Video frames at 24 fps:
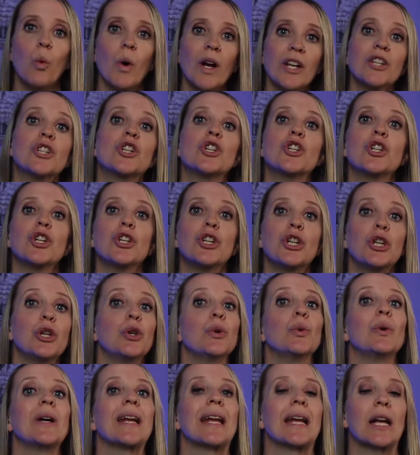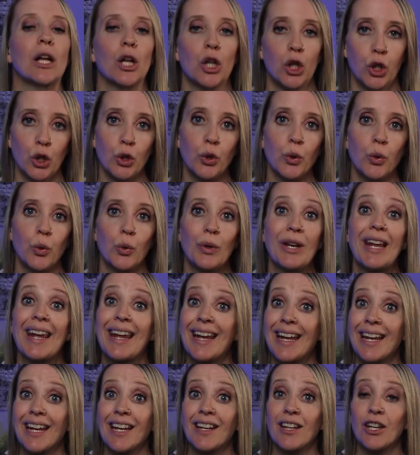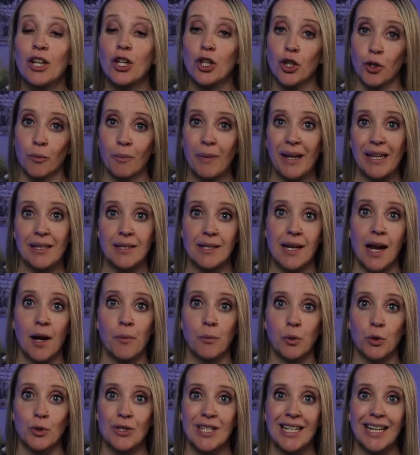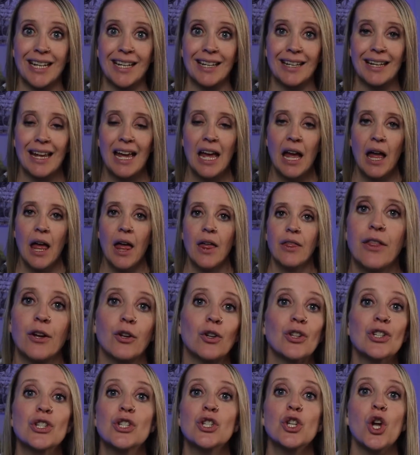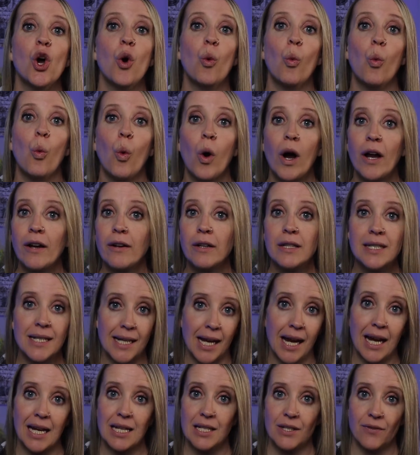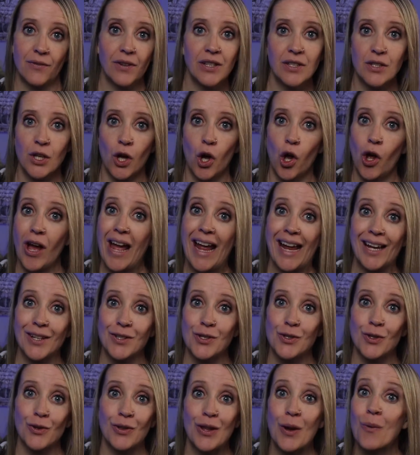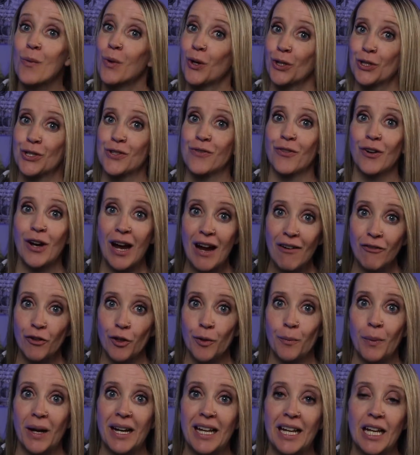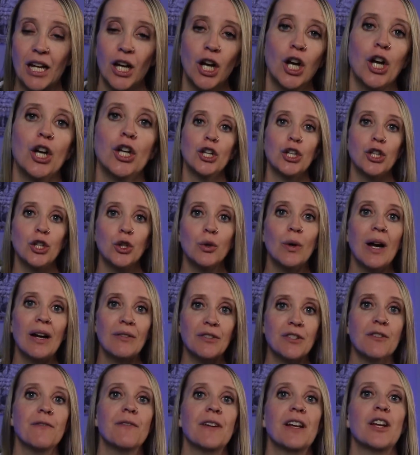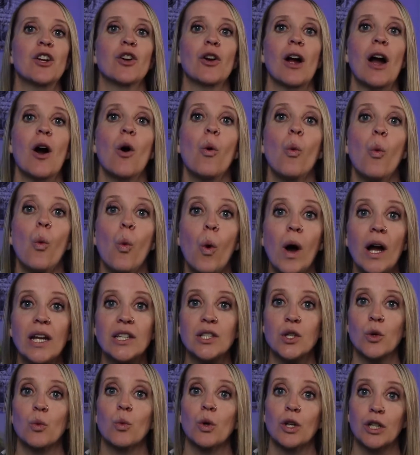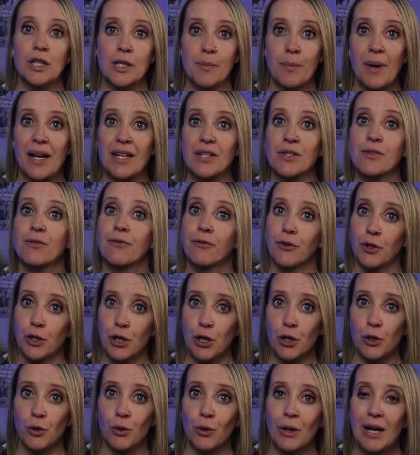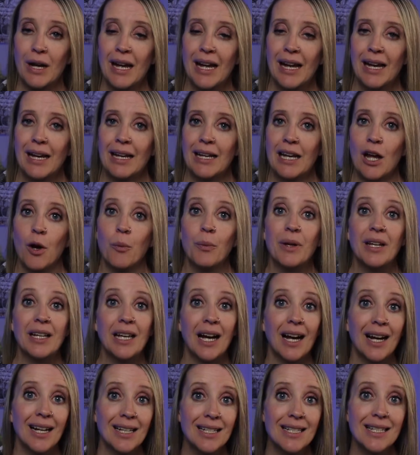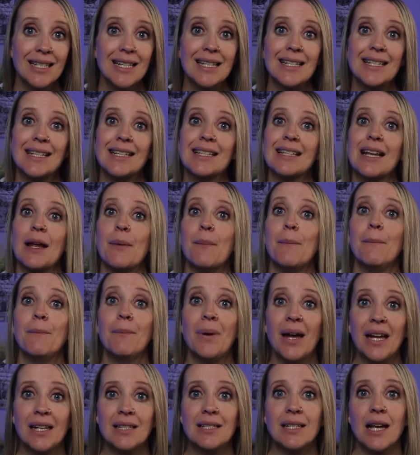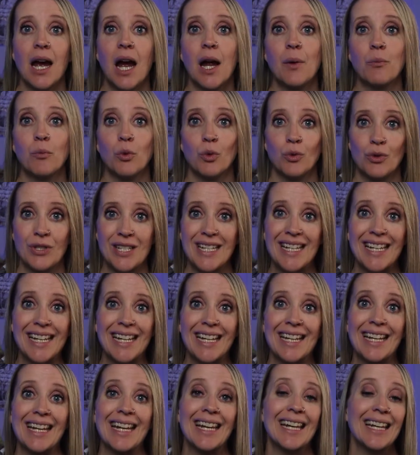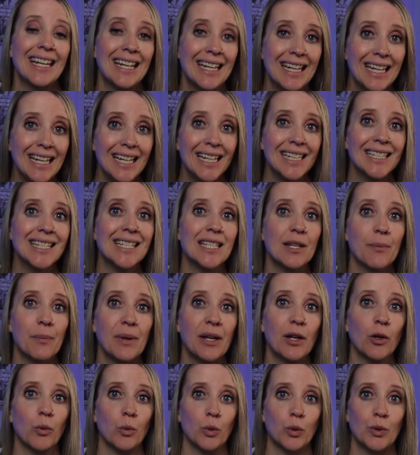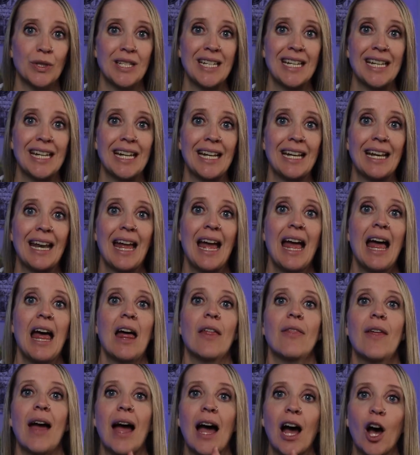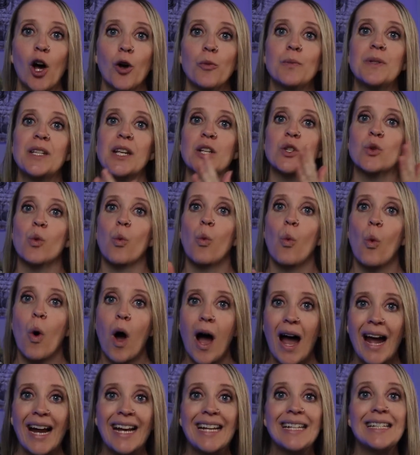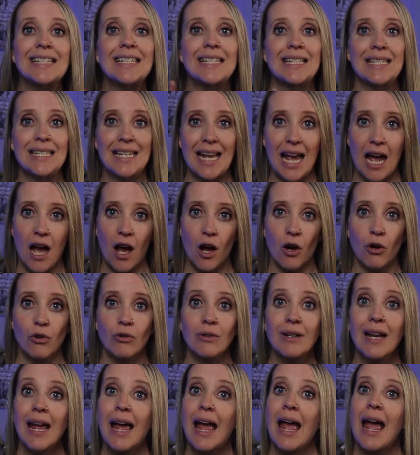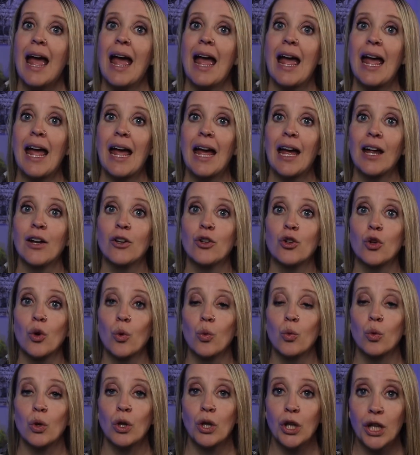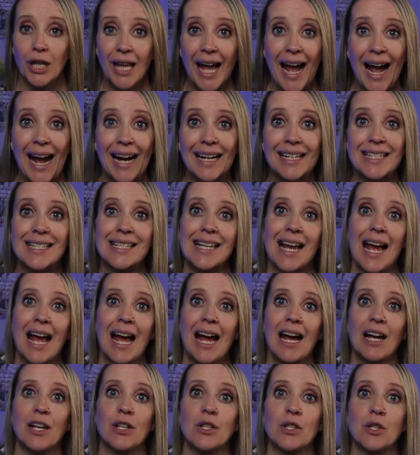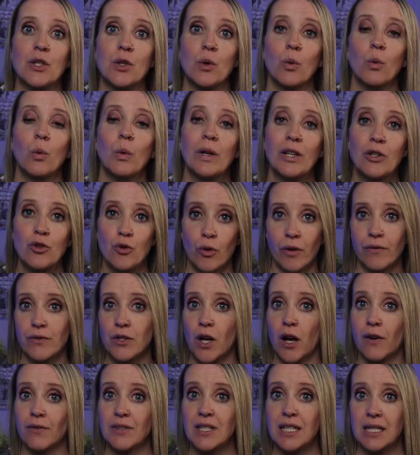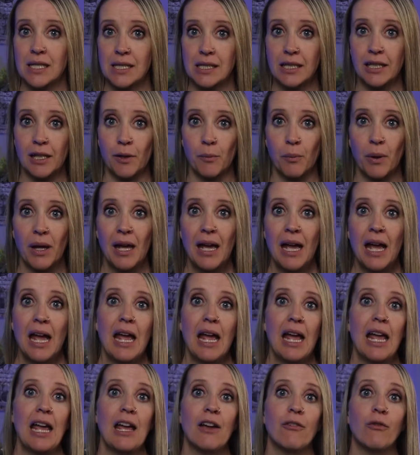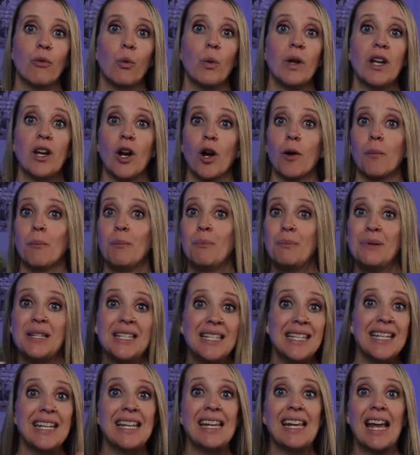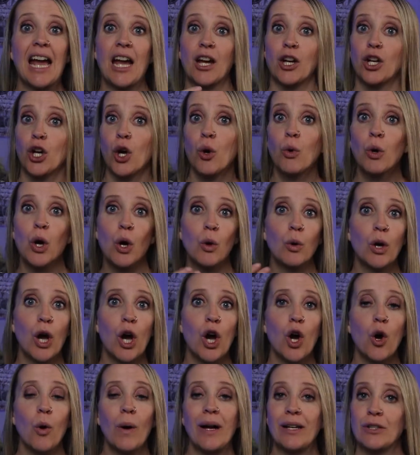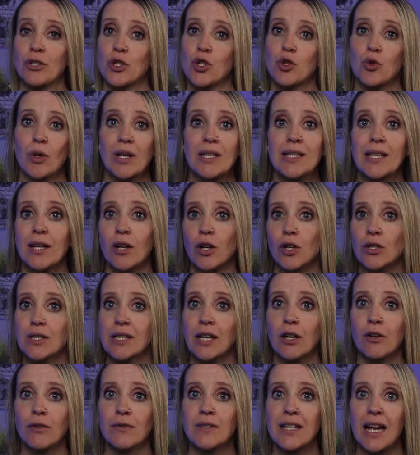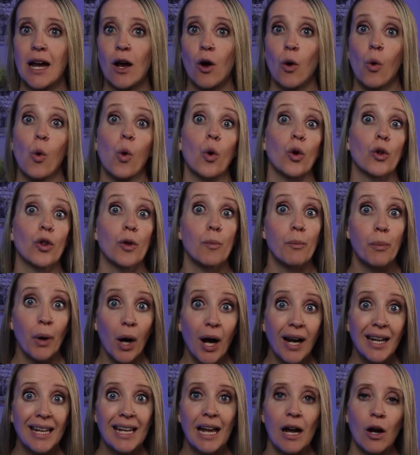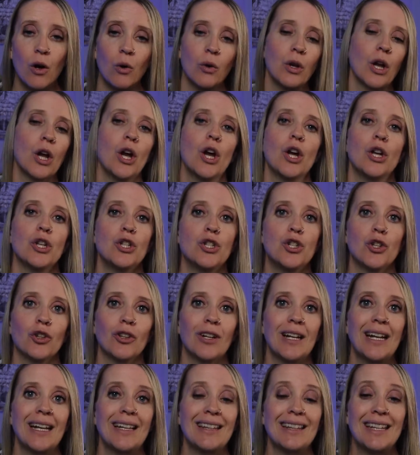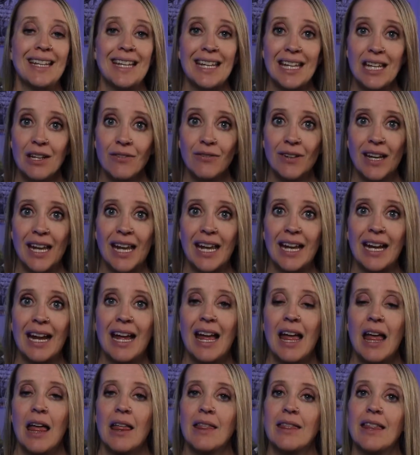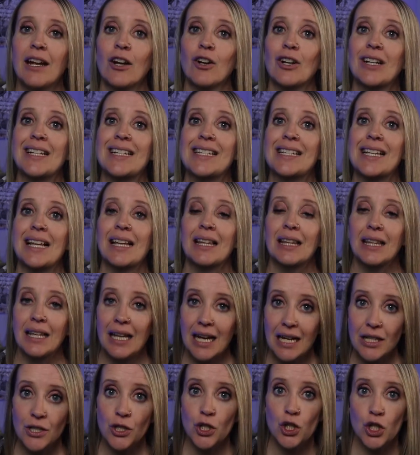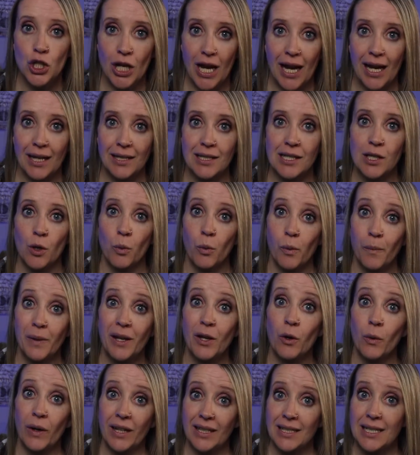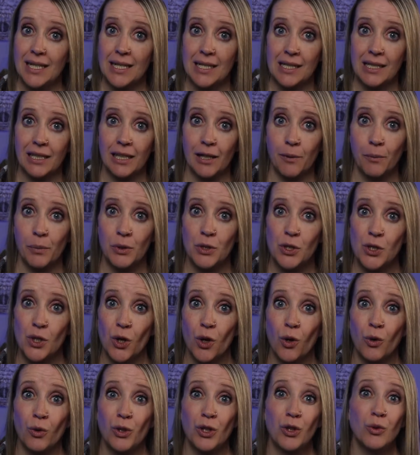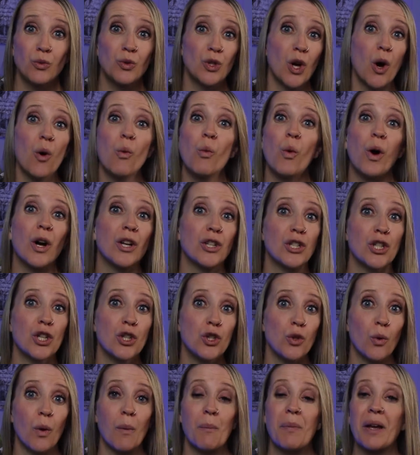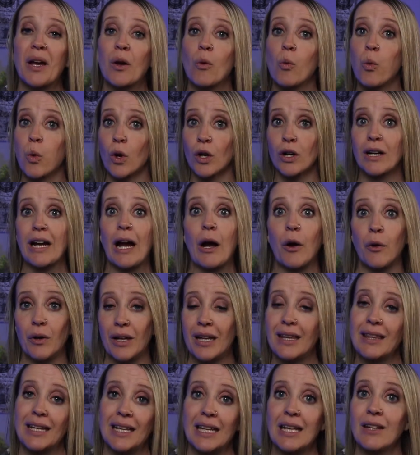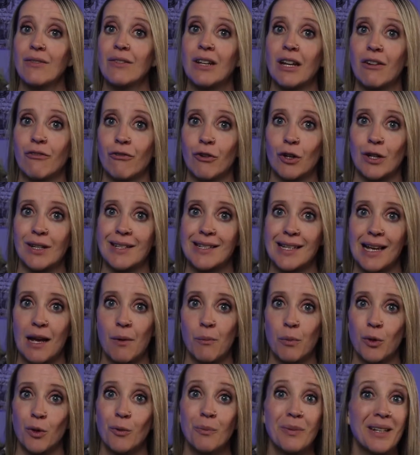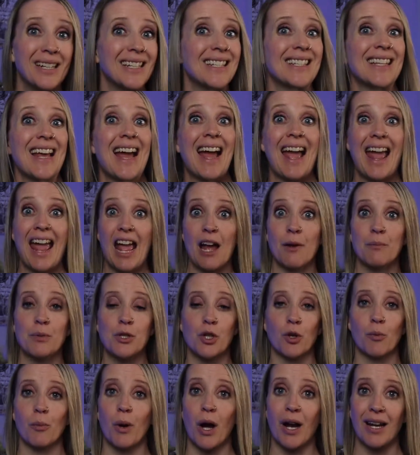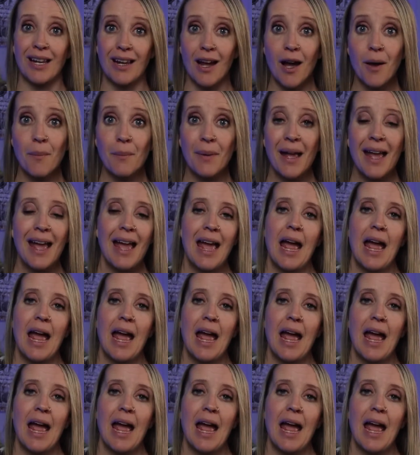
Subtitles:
what should you include in your bedtime routine? There is no one size fits all answer that works for everybody. You have to figure out what works best for you. Now, because this is a bedtime routine, it needs to be a routine that helps us wind down and relax as we drift off to sleep. If we are busy and go, go, go and stressing ourselves out or the body out during the evening, there is less chance that we'll be going to sleep. So you don't want to do a big workout in the evening, for example, because that amps your body up